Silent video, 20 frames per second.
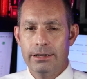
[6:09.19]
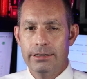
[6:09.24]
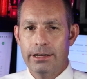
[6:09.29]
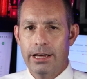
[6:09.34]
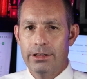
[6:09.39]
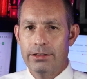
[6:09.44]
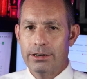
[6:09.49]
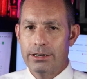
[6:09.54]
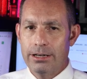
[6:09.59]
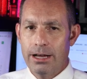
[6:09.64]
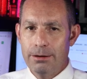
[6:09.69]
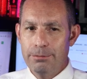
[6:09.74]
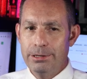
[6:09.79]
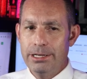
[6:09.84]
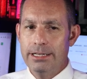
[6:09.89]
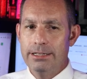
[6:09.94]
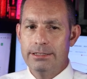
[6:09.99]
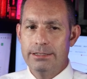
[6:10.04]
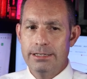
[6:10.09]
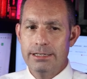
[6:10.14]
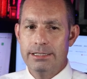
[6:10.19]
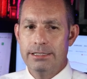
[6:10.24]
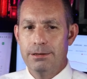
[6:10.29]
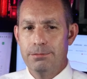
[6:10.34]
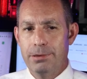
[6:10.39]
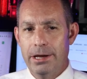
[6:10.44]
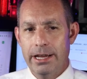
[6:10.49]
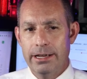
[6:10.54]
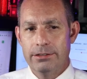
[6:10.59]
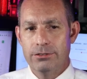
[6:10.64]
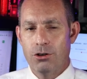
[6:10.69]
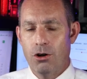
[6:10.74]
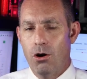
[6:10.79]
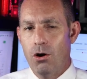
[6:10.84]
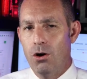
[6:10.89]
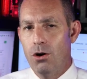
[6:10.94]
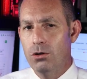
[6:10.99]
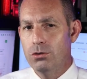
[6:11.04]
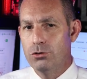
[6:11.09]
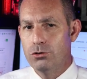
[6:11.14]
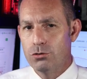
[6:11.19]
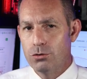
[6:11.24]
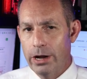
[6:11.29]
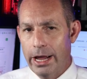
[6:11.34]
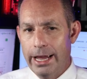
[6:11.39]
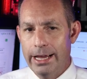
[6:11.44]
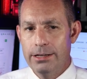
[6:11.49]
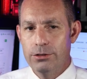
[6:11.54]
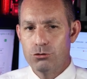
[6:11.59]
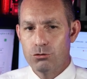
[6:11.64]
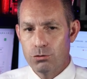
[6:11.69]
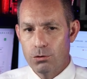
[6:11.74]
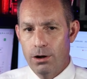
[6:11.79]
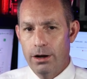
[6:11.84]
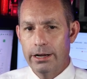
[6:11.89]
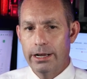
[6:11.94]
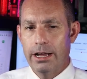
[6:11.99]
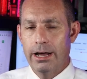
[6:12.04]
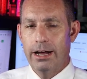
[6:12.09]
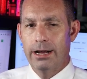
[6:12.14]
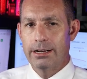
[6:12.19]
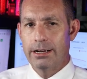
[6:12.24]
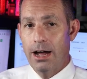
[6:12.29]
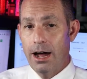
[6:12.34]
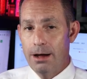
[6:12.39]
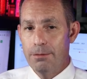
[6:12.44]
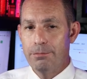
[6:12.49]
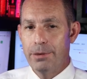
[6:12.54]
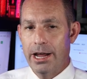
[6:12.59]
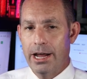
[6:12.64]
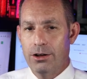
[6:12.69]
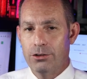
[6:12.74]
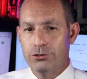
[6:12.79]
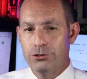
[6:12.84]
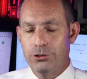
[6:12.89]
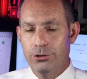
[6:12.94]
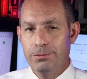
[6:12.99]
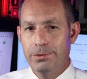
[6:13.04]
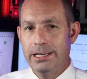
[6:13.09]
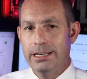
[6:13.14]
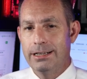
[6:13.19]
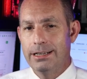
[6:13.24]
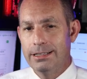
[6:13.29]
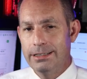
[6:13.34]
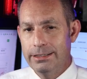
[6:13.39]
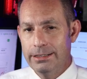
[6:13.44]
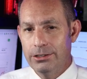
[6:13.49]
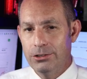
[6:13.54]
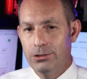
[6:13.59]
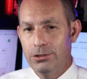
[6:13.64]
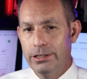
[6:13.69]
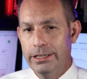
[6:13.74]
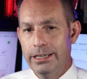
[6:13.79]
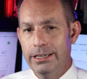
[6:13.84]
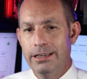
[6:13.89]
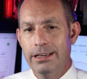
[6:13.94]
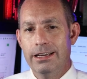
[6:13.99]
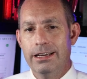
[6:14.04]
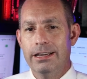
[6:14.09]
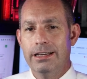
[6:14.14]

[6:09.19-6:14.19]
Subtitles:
Now, the company anticipates all eight drug compounds to be clinically